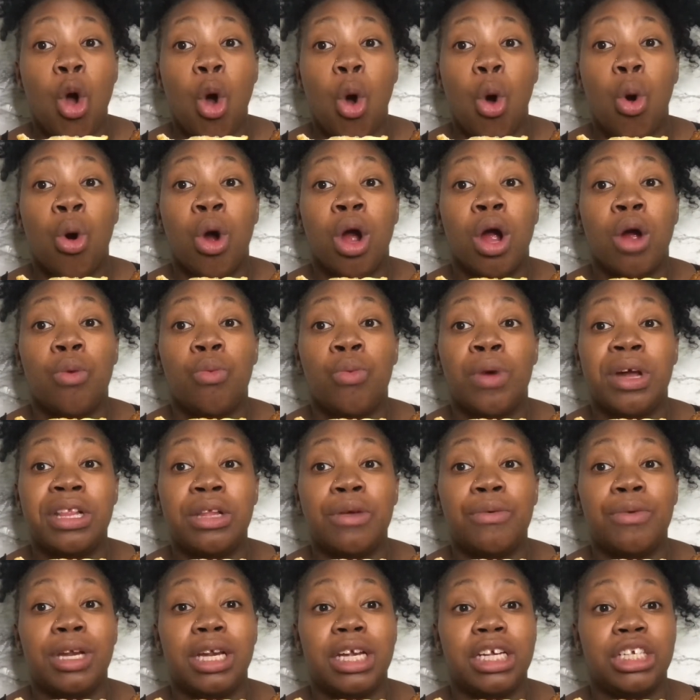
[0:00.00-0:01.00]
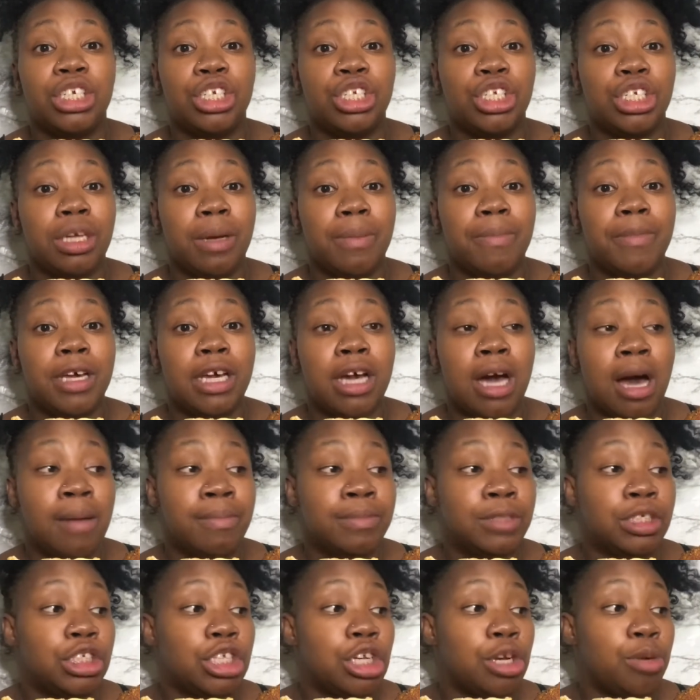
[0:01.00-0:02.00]
or when the relationship
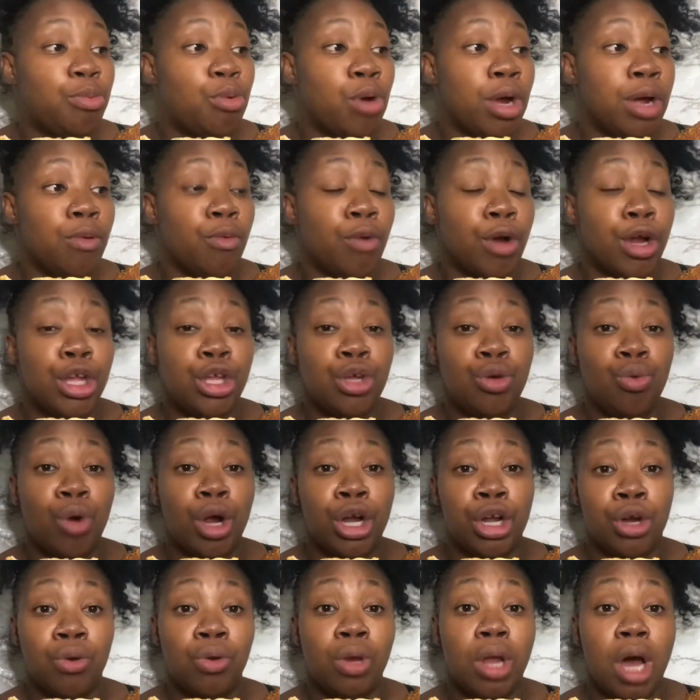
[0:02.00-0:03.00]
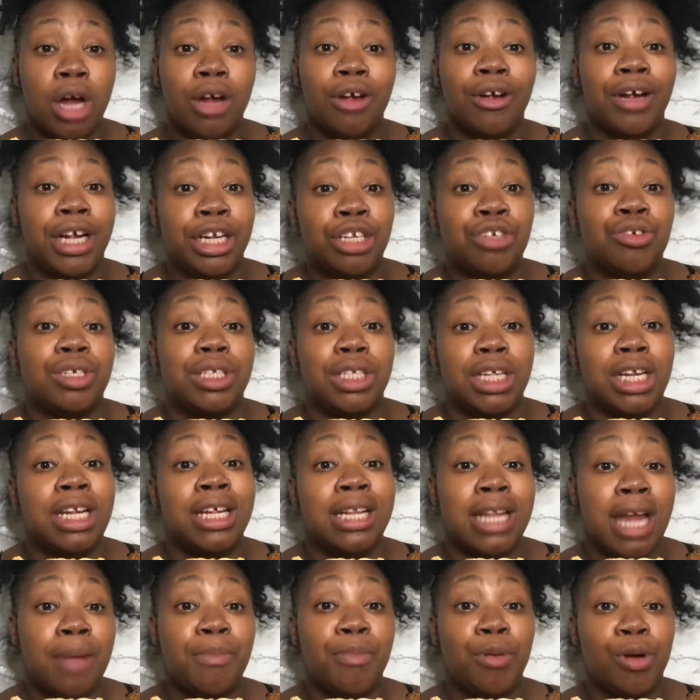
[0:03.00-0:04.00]
becomes to the point where you are no longer interested in
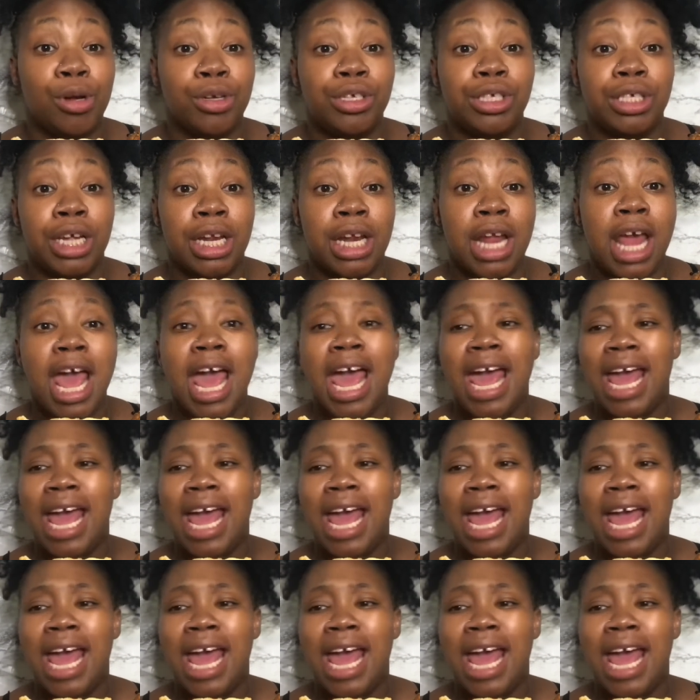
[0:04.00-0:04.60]
that person,